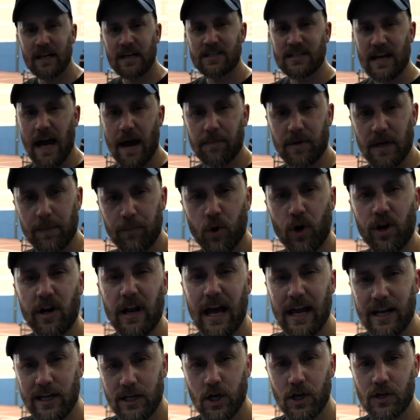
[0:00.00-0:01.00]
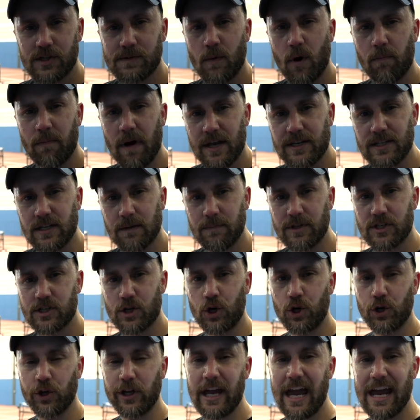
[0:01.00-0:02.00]
Time to put an end to this momentum.
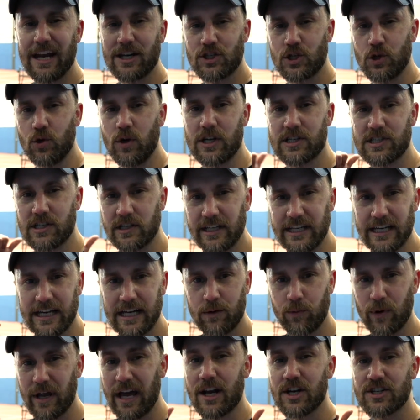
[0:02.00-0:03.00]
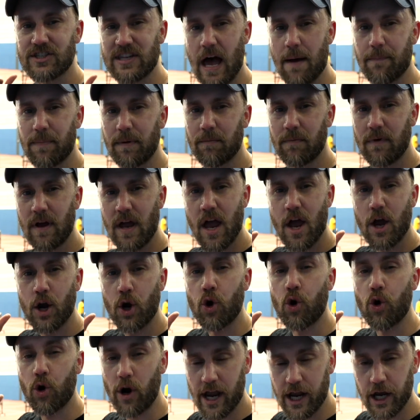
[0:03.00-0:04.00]
It's currently 8-2 his lead. We got to stop him
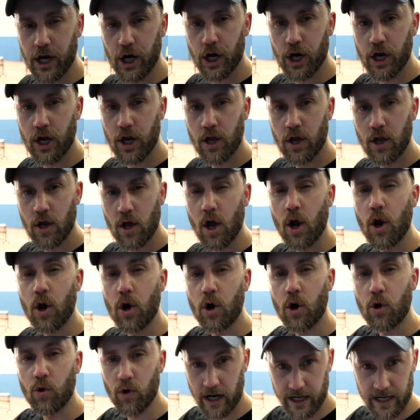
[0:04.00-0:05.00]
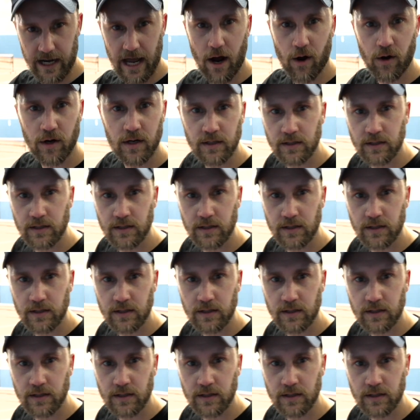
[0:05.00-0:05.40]
right here, right now.